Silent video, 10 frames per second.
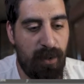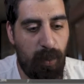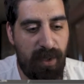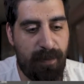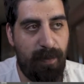
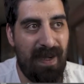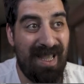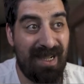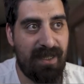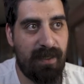with
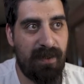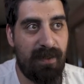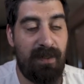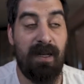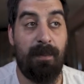black
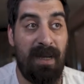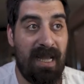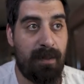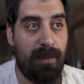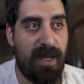in a
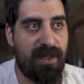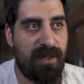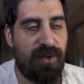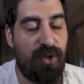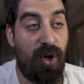black mask
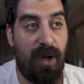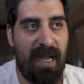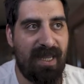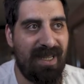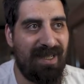so
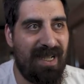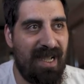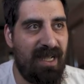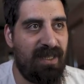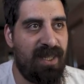I can
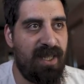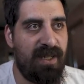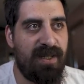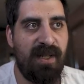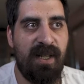hide
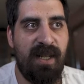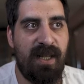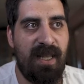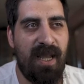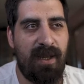things.
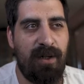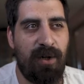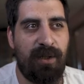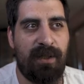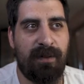Yeah, I
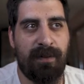know it